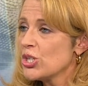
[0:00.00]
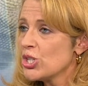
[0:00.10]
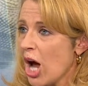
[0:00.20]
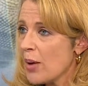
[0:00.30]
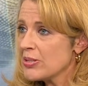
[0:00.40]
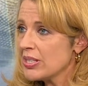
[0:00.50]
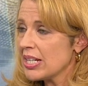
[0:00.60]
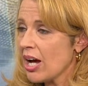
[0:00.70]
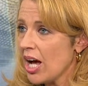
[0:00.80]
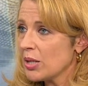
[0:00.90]
jobs and the
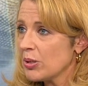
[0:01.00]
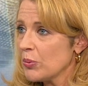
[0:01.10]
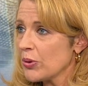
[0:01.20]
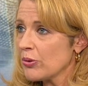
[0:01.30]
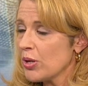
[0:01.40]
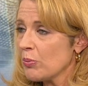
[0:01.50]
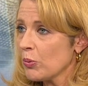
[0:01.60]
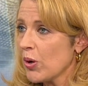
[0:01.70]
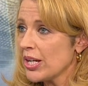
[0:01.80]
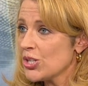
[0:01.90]
economy were their
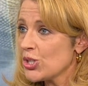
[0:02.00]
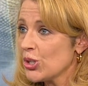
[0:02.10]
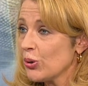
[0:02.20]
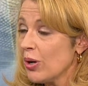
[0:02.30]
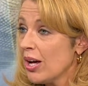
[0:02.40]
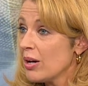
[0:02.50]
#1 issue.